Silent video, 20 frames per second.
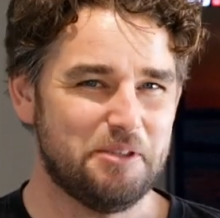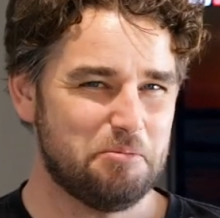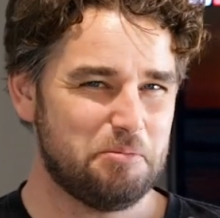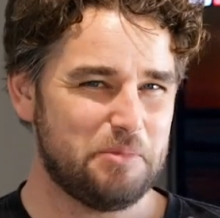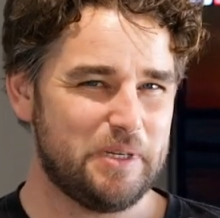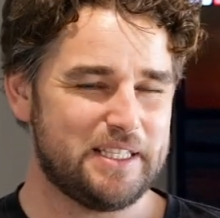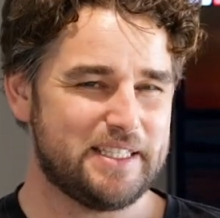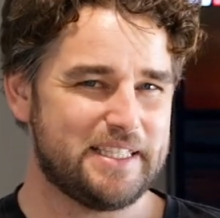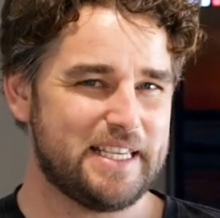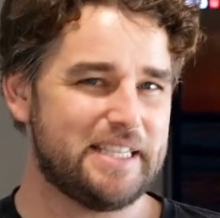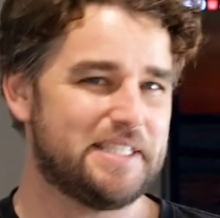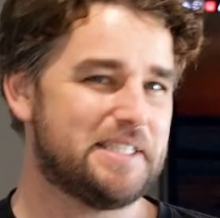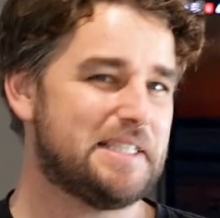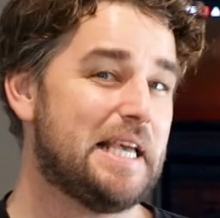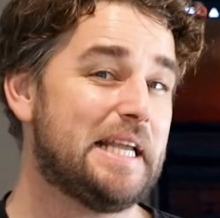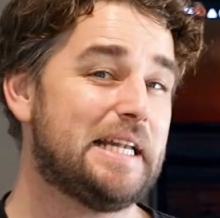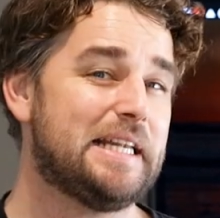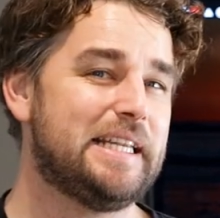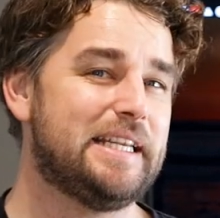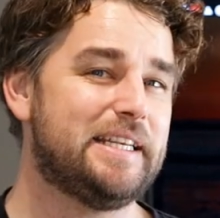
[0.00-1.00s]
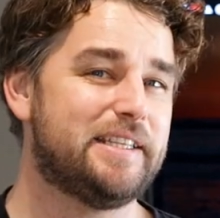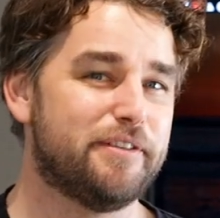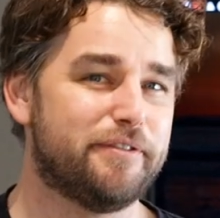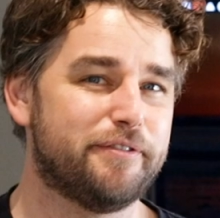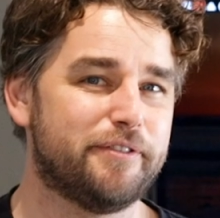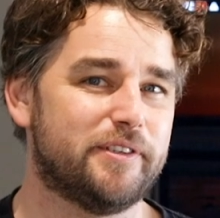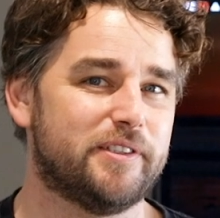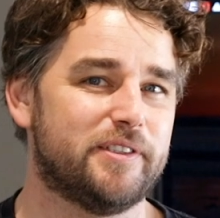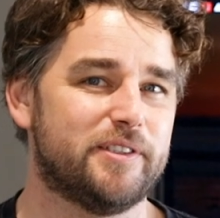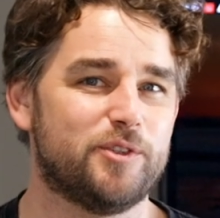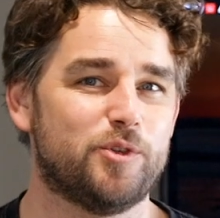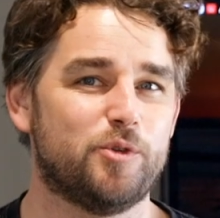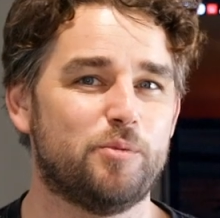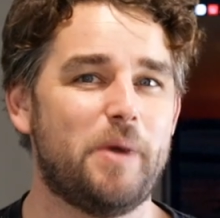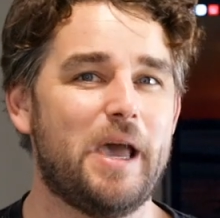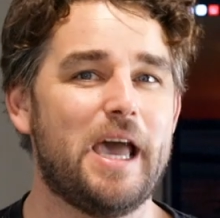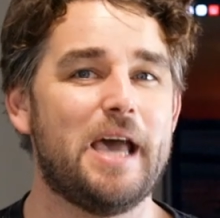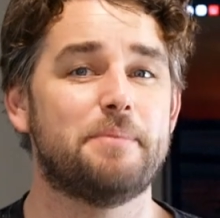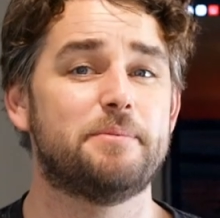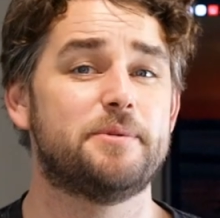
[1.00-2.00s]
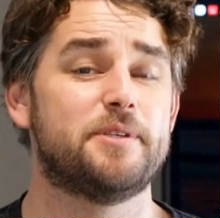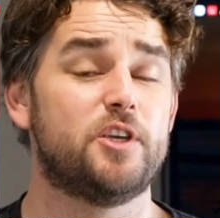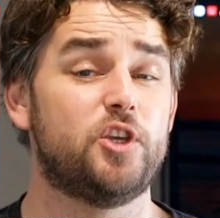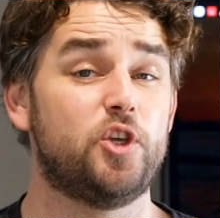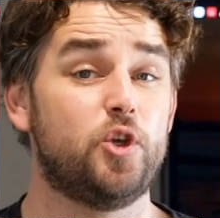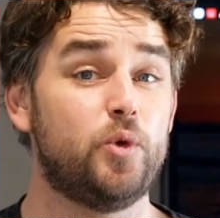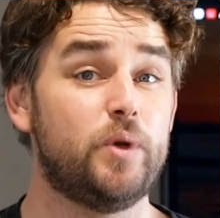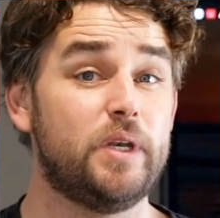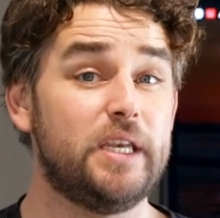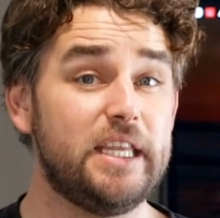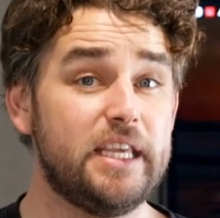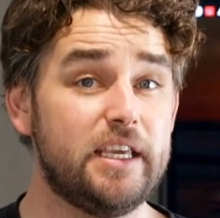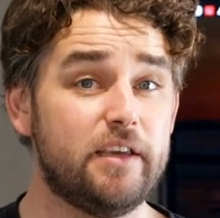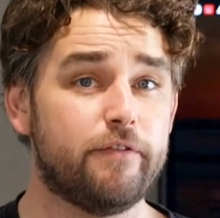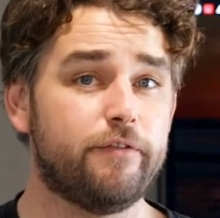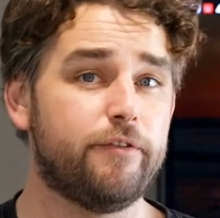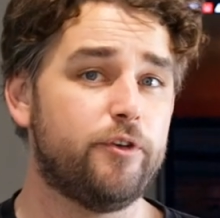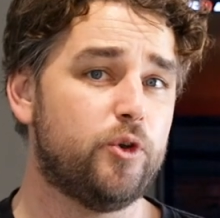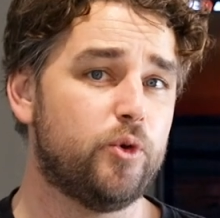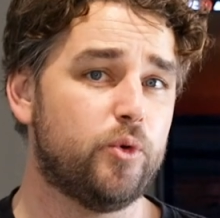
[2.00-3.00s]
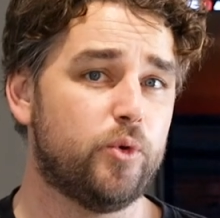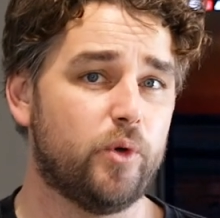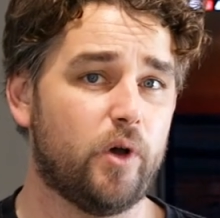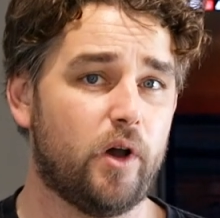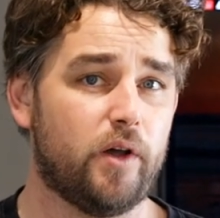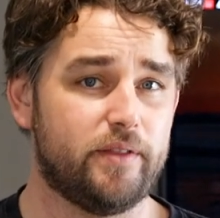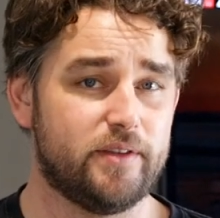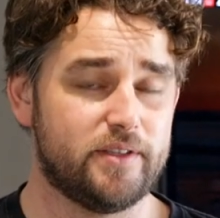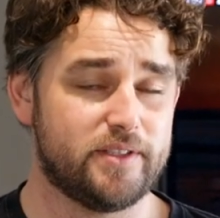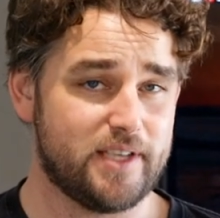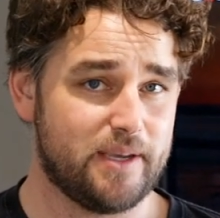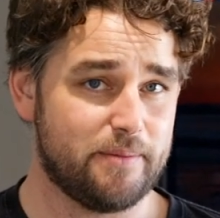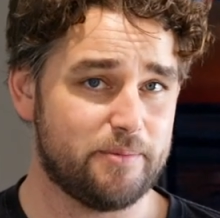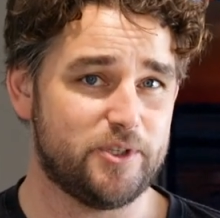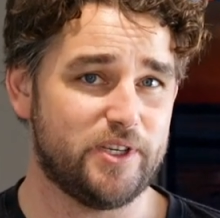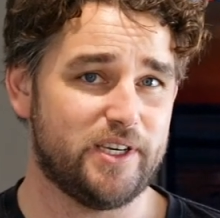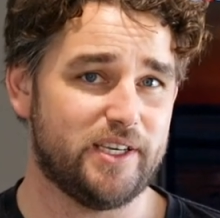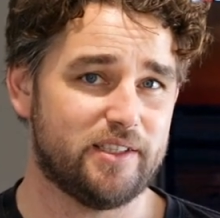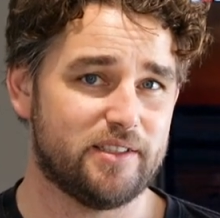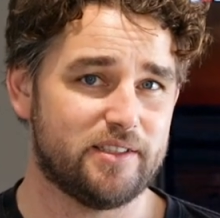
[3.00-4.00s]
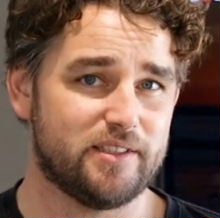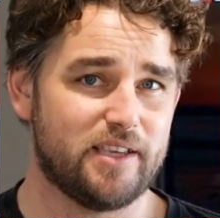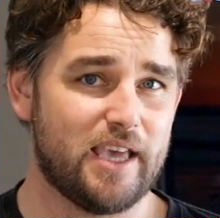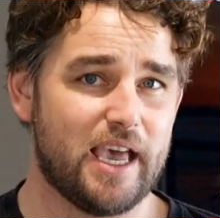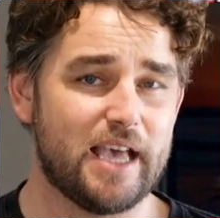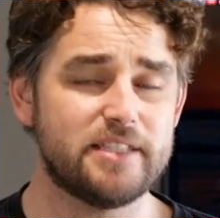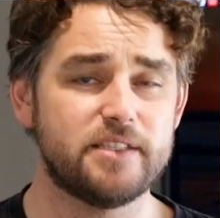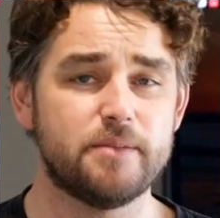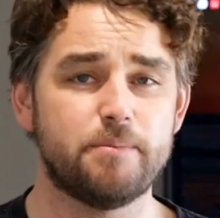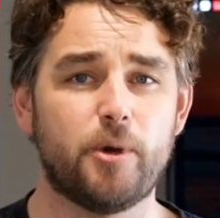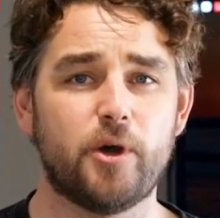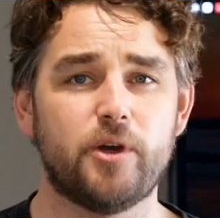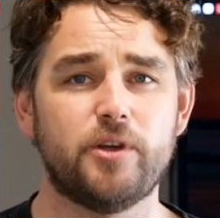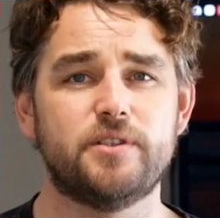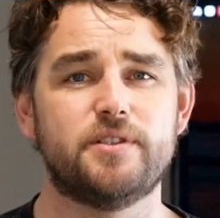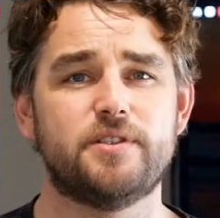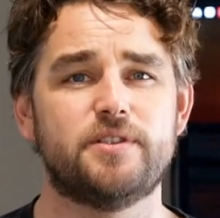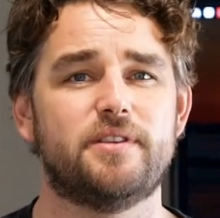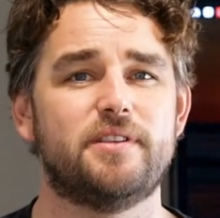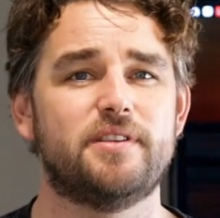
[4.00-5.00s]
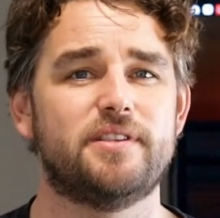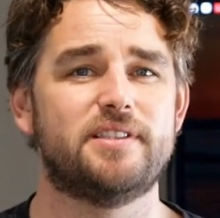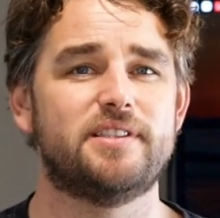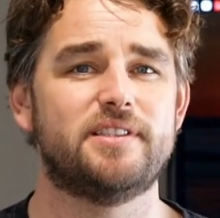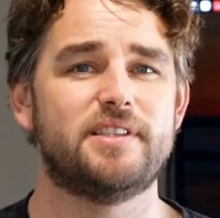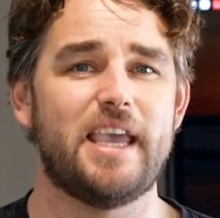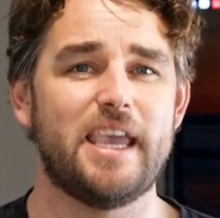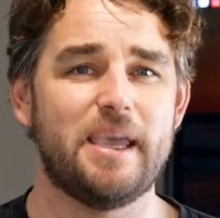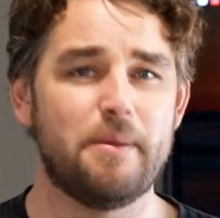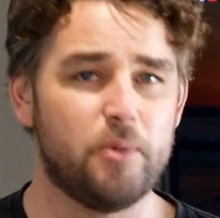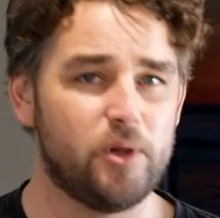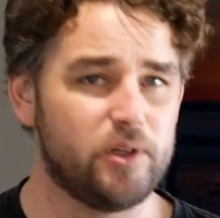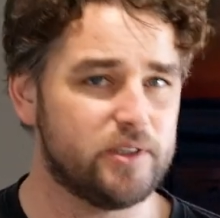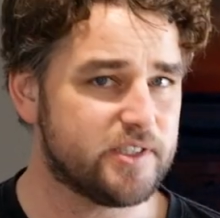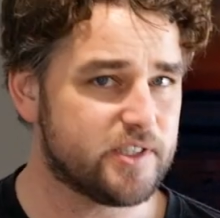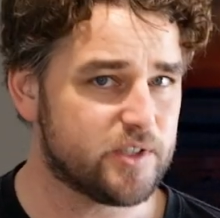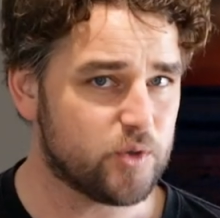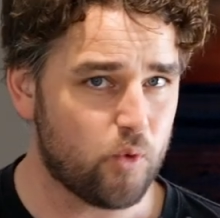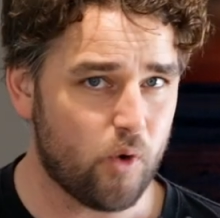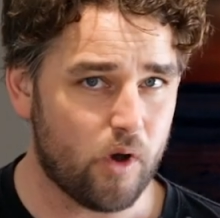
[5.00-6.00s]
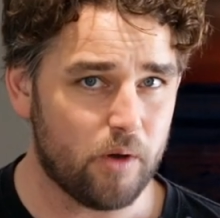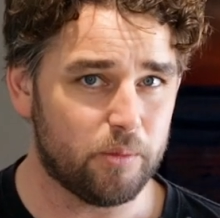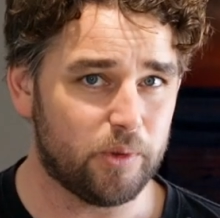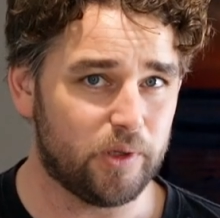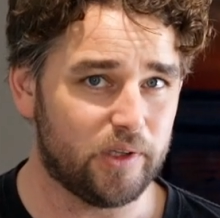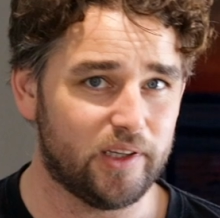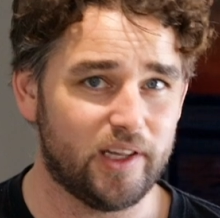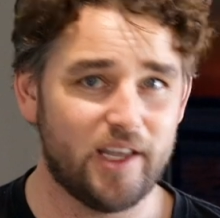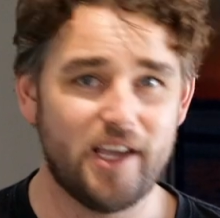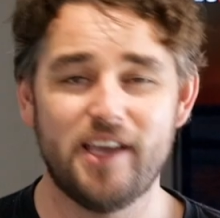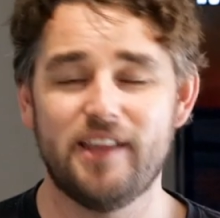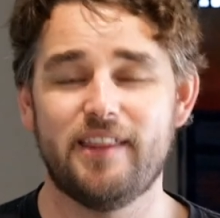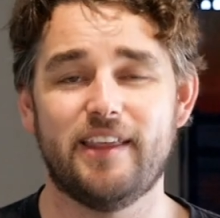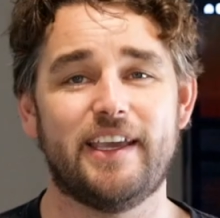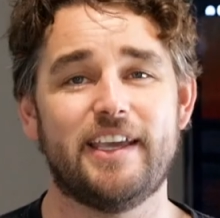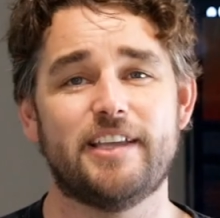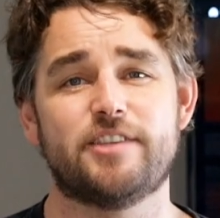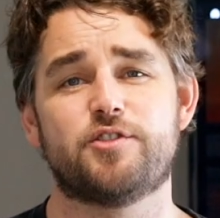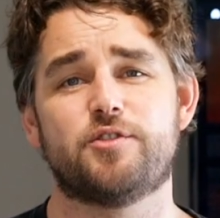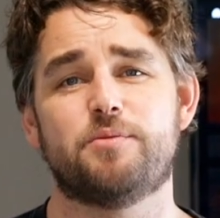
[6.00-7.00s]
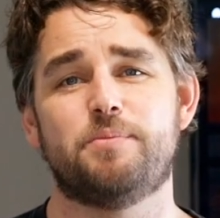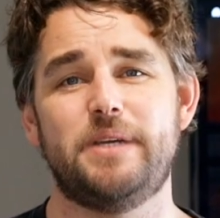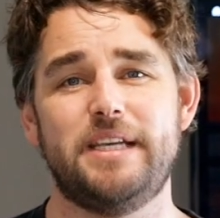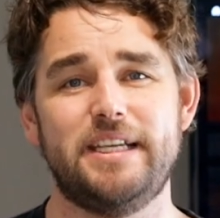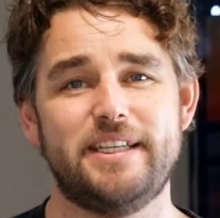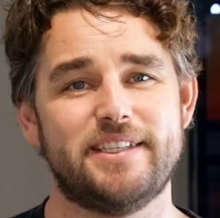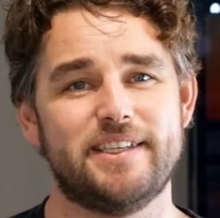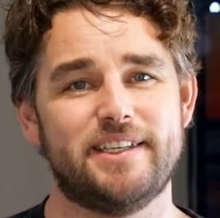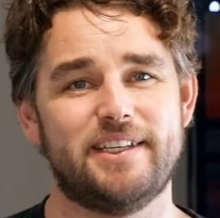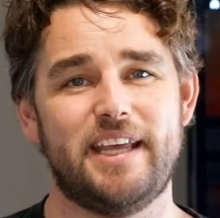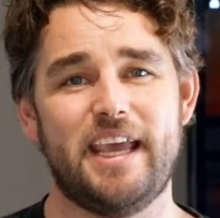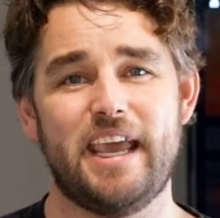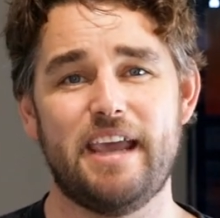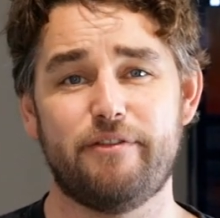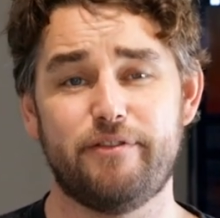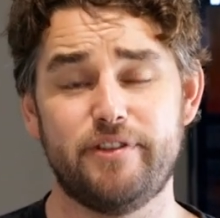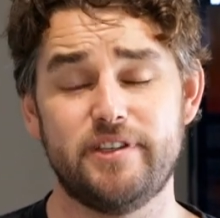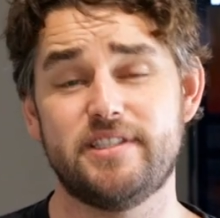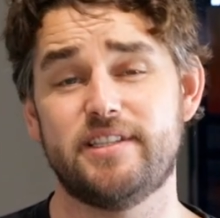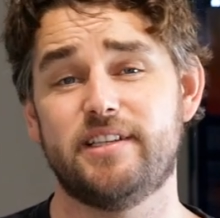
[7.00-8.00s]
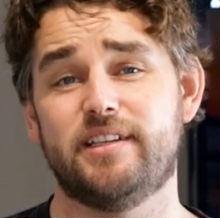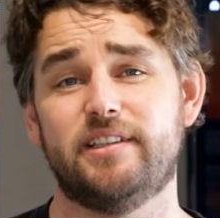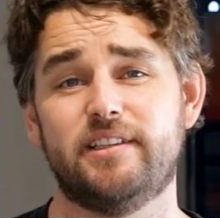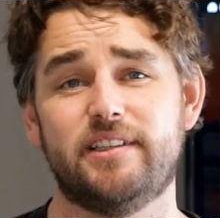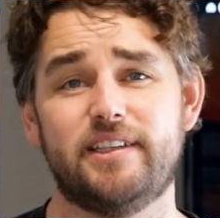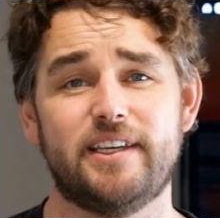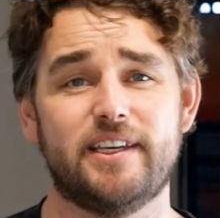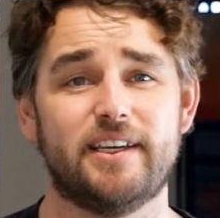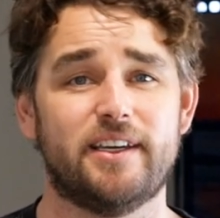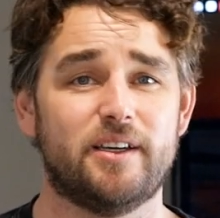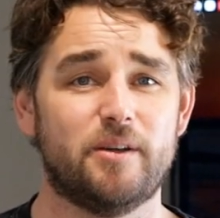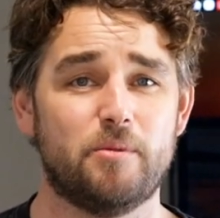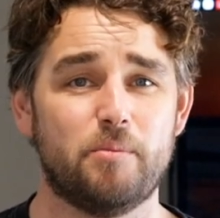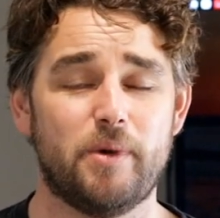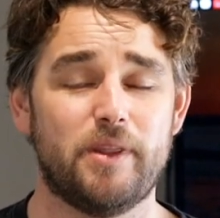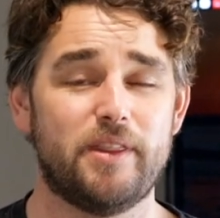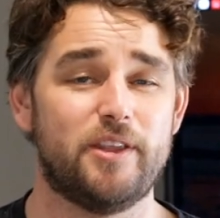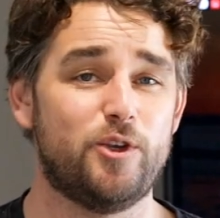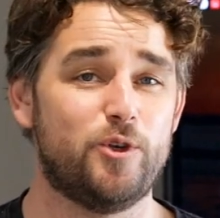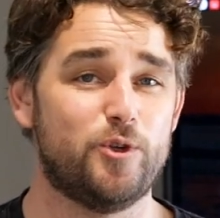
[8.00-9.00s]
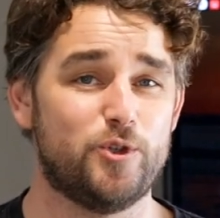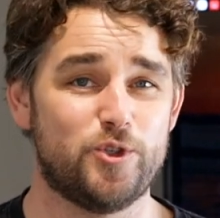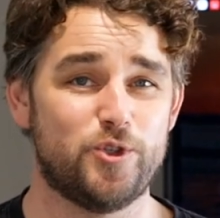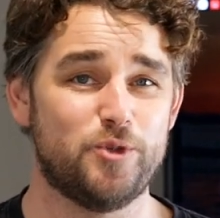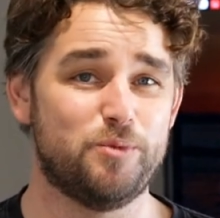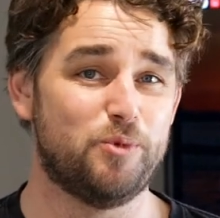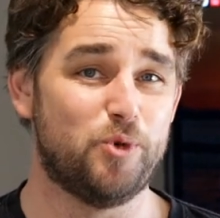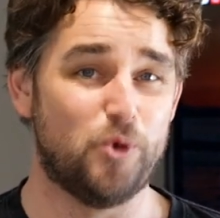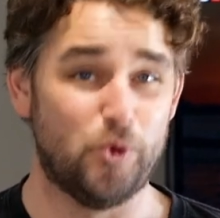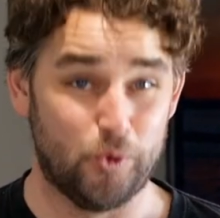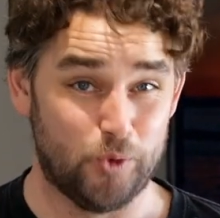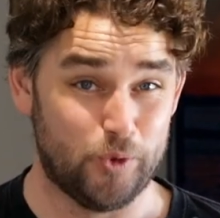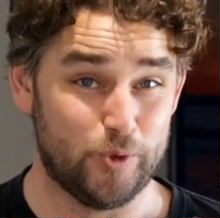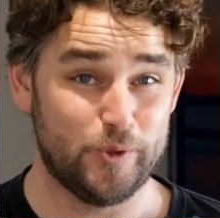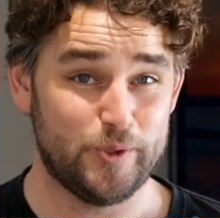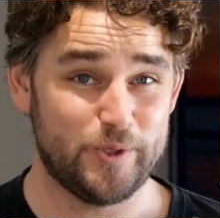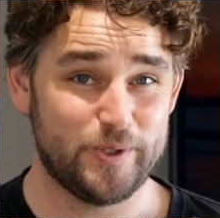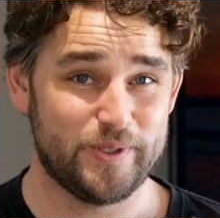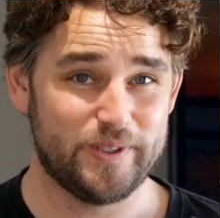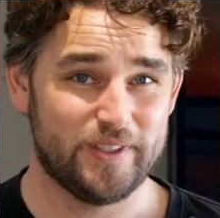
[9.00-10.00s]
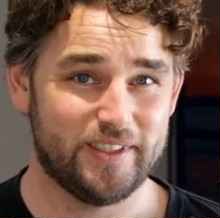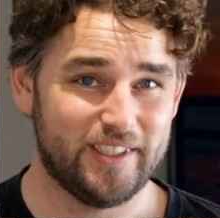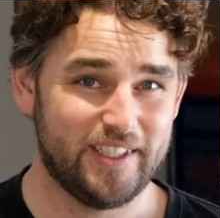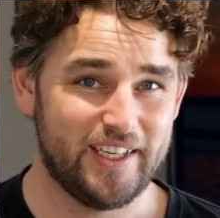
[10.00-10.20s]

let's say, slightly different, or perhaps a unique view on the subject, as opposed to the same old squabble that gets repeated every single year by the YouTube gurus.